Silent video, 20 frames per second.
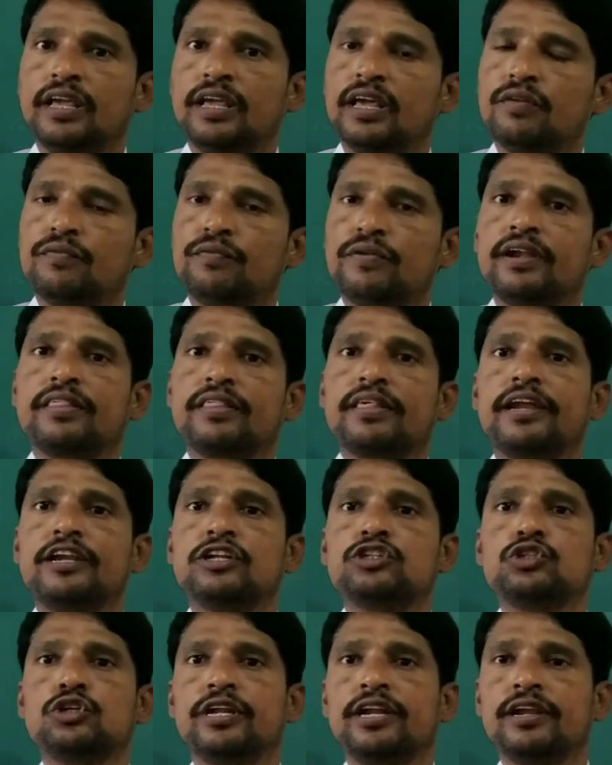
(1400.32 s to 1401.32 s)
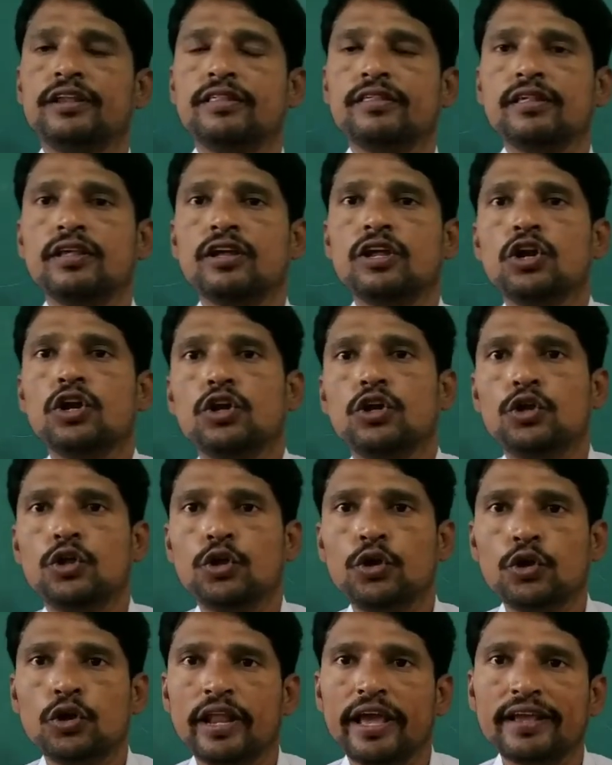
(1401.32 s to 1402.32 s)
Dear friends and students,
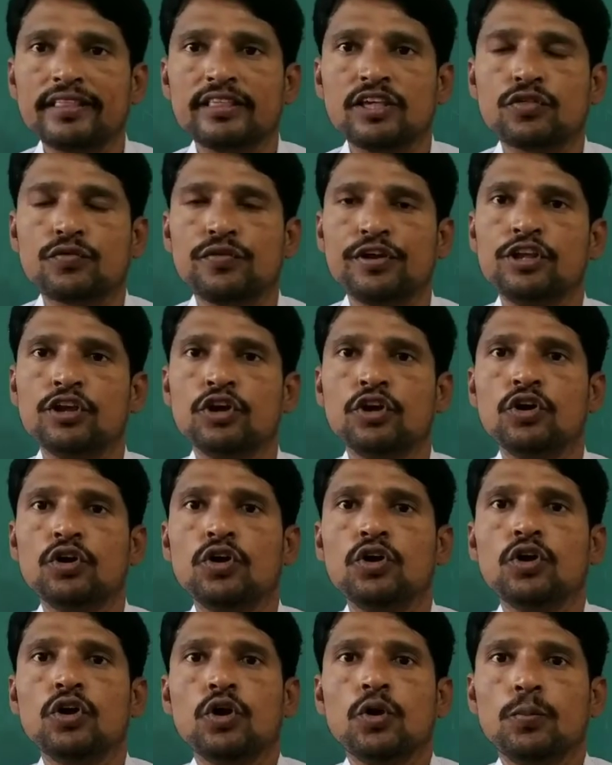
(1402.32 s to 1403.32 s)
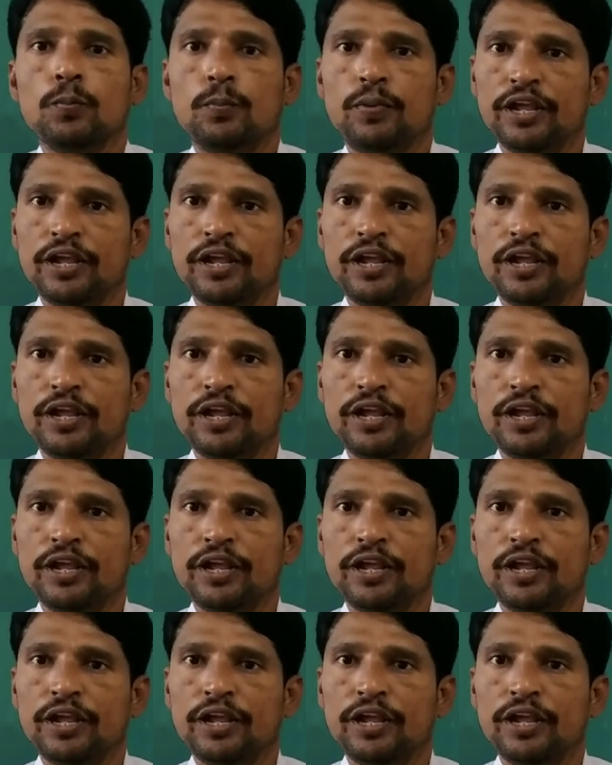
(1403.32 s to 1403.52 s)
do you like this video?